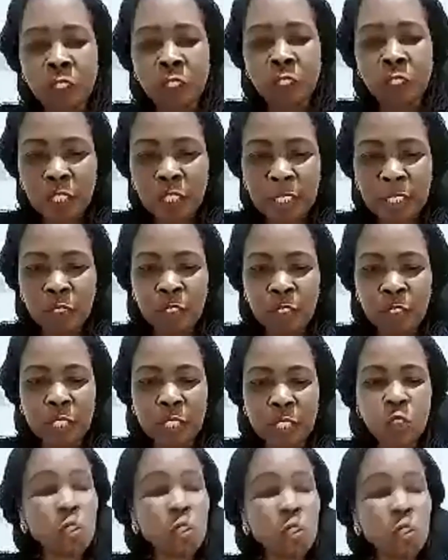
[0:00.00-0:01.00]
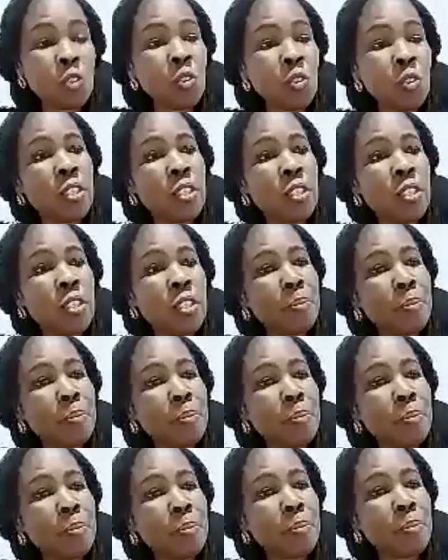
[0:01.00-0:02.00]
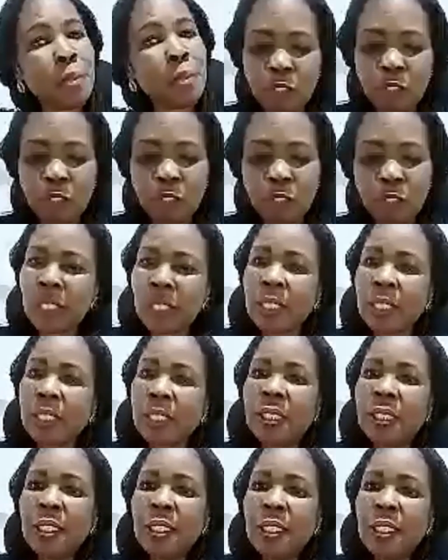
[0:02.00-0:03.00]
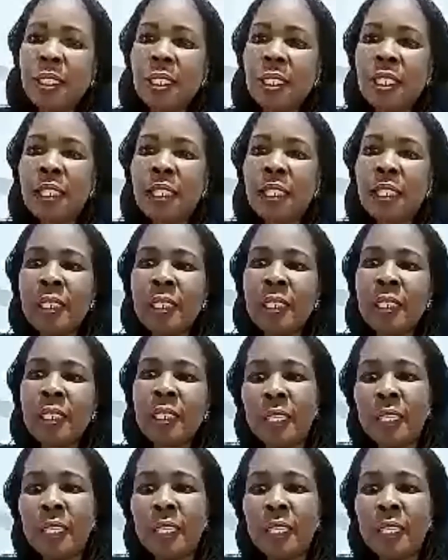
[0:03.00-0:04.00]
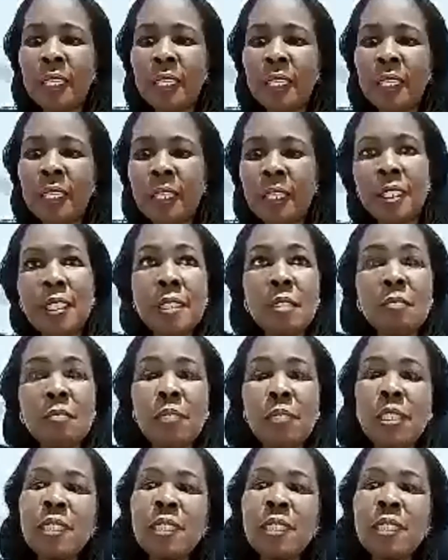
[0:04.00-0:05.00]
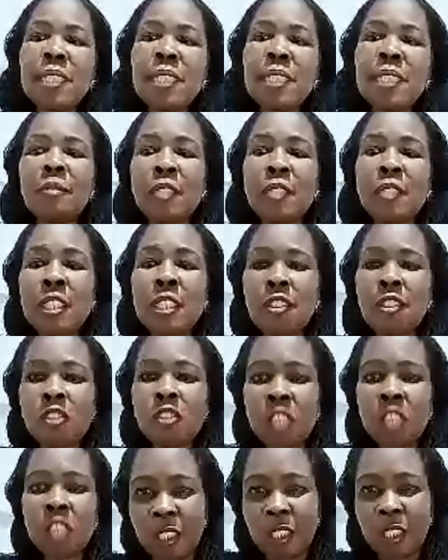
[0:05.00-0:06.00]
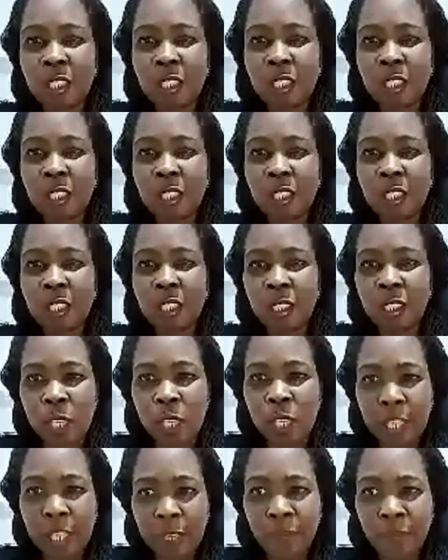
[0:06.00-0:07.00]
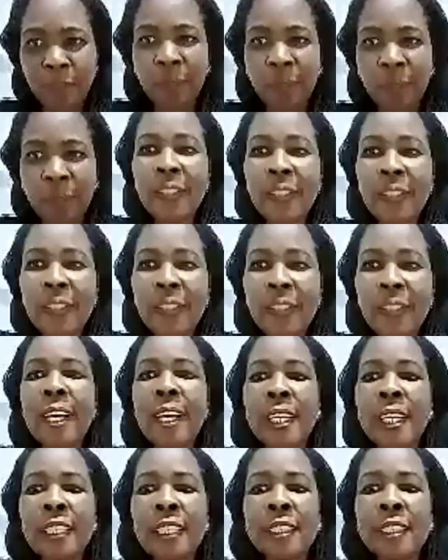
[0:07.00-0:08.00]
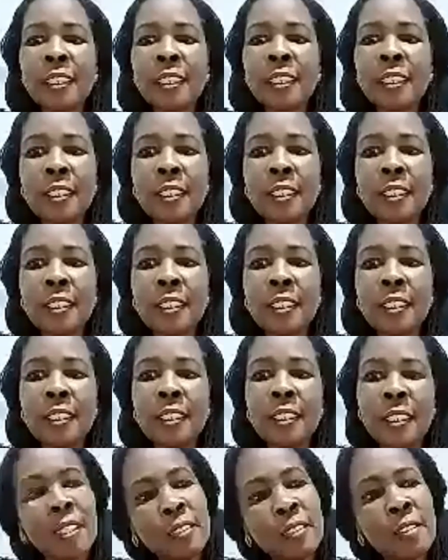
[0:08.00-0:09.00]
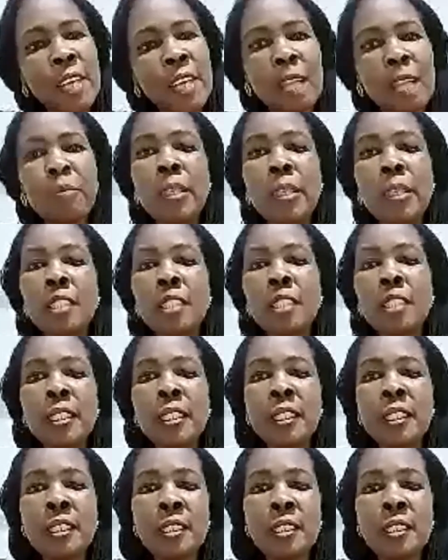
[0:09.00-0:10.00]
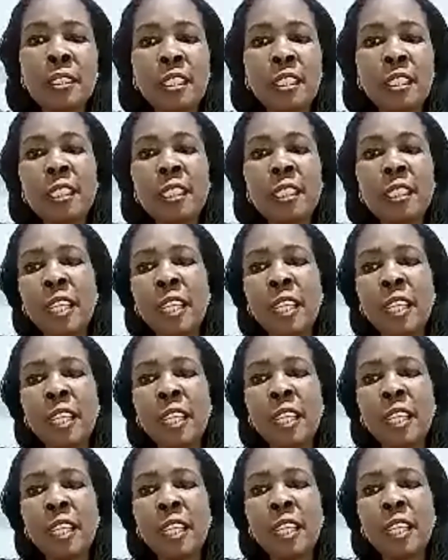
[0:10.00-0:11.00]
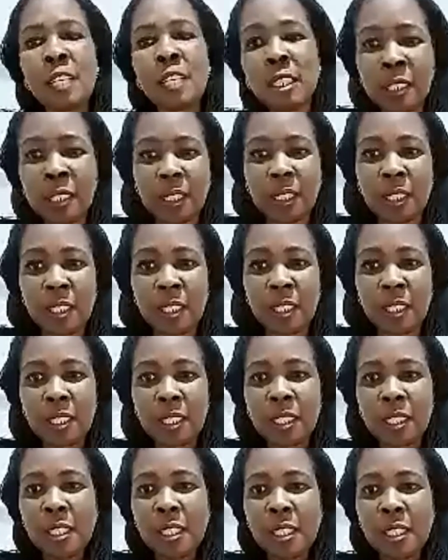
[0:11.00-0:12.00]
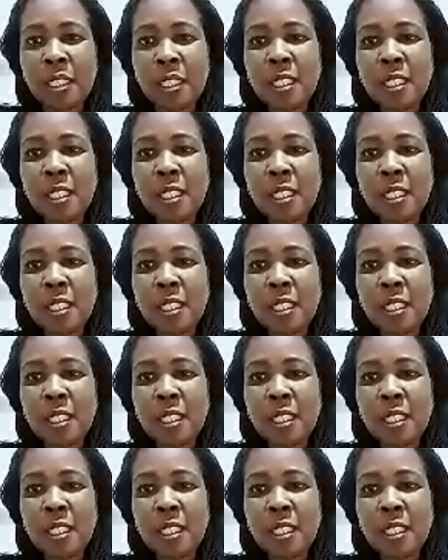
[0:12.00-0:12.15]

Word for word: So I went all the way to do a postgraduate in a uh, business administration, and that was where I did the, I majored in HR management.